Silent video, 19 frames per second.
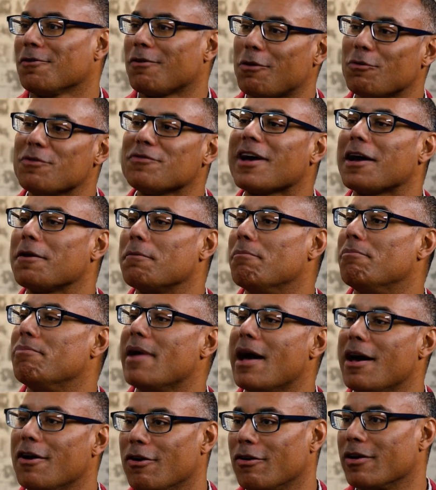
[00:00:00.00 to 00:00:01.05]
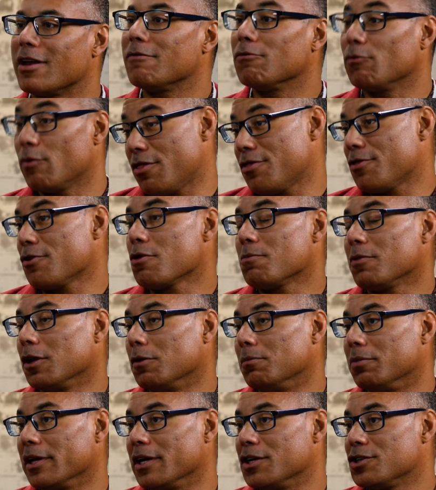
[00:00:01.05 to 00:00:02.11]
Right? We've gotten better even with thermal
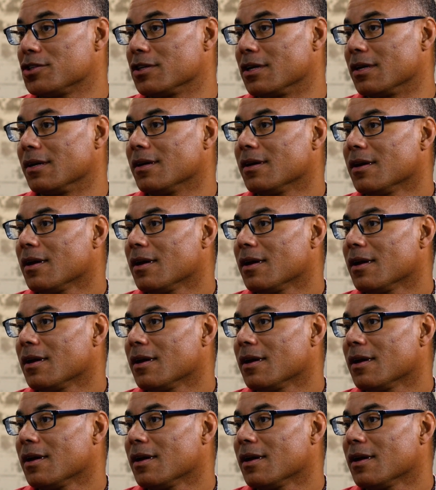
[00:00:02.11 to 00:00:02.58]
ablation